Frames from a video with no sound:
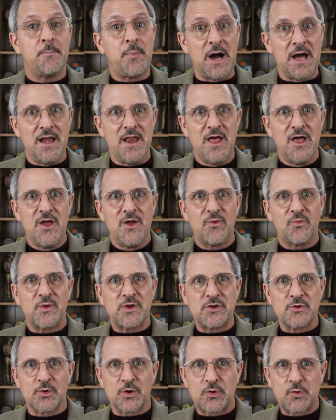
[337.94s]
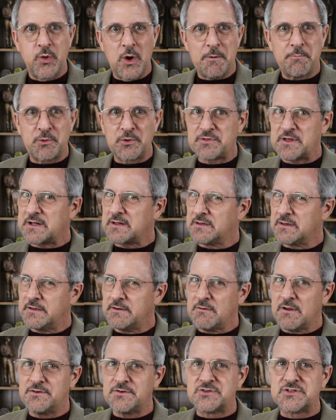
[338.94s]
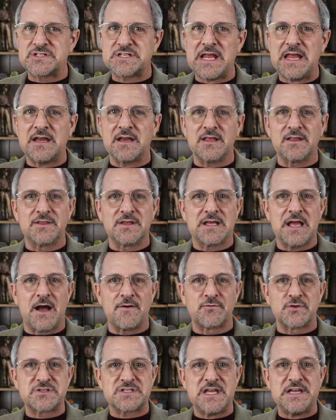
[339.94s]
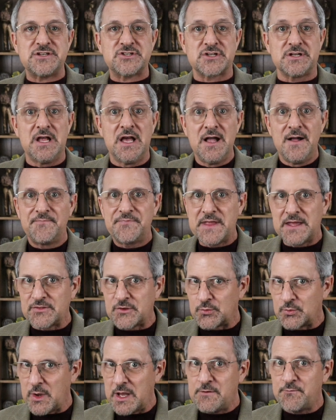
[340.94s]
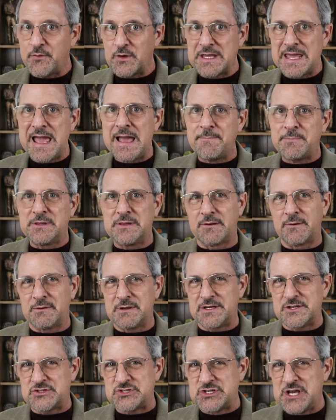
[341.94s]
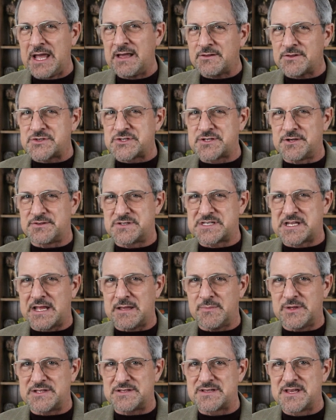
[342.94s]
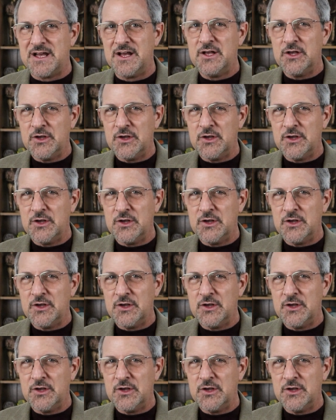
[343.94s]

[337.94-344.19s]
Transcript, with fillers: But when you're equipped with a clear understanding of the conversation and the right vocabulary to challenge their statements,